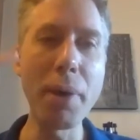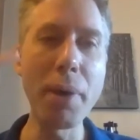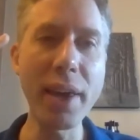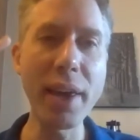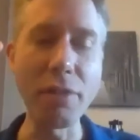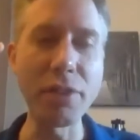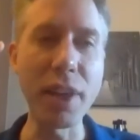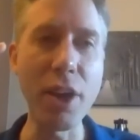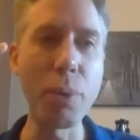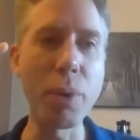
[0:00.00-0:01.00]
We have
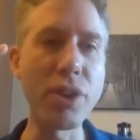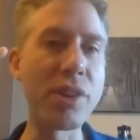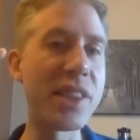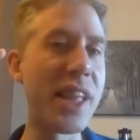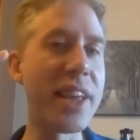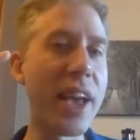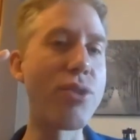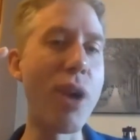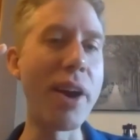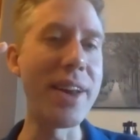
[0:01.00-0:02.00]
one pinky left to hear
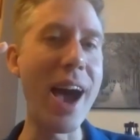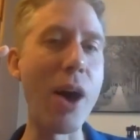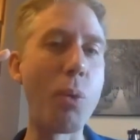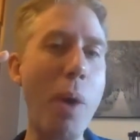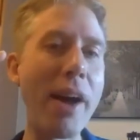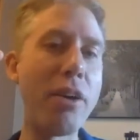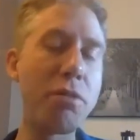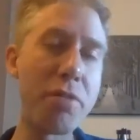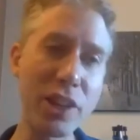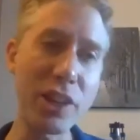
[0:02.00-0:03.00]
what they're saying right
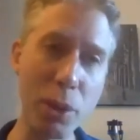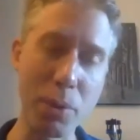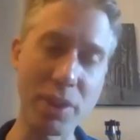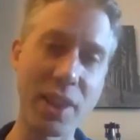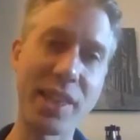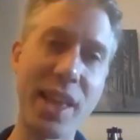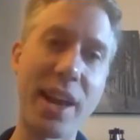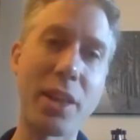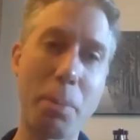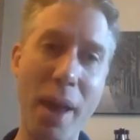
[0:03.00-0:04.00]
now while fetching
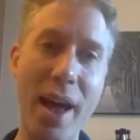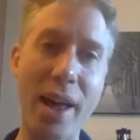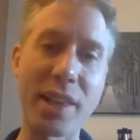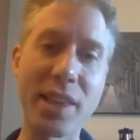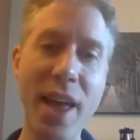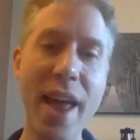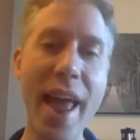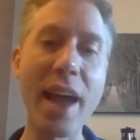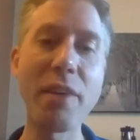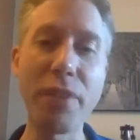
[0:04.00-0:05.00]
what they said in the
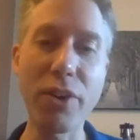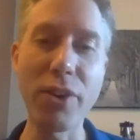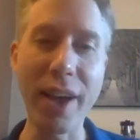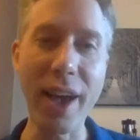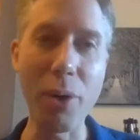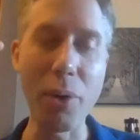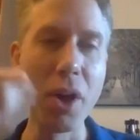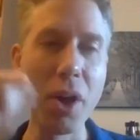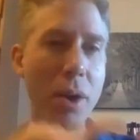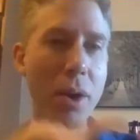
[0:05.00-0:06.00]
past and figuring
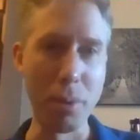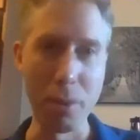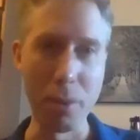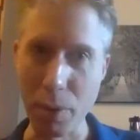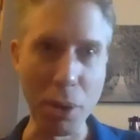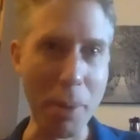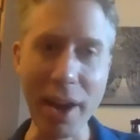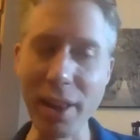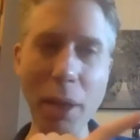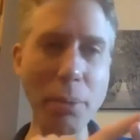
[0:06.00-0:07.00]
out what their
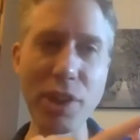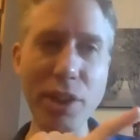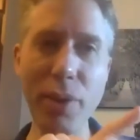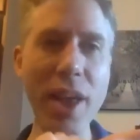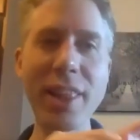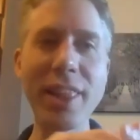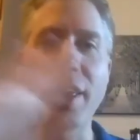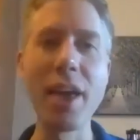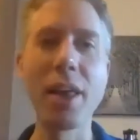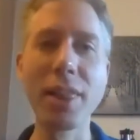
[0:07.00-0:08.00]
body language is doing.
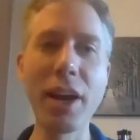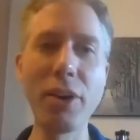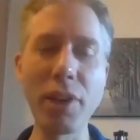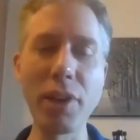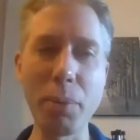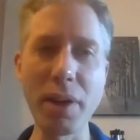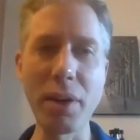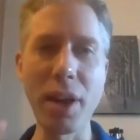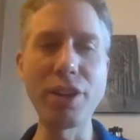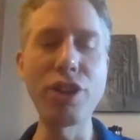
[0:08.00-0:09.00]
Literally, we
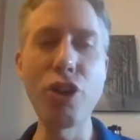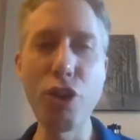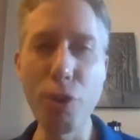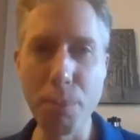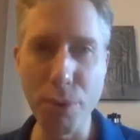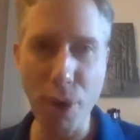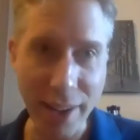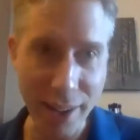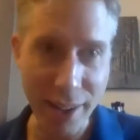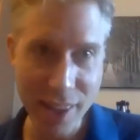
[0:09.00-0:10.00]
need two
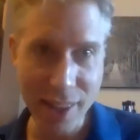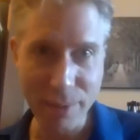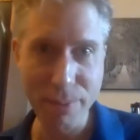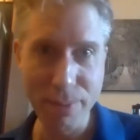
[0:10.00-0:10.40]
brains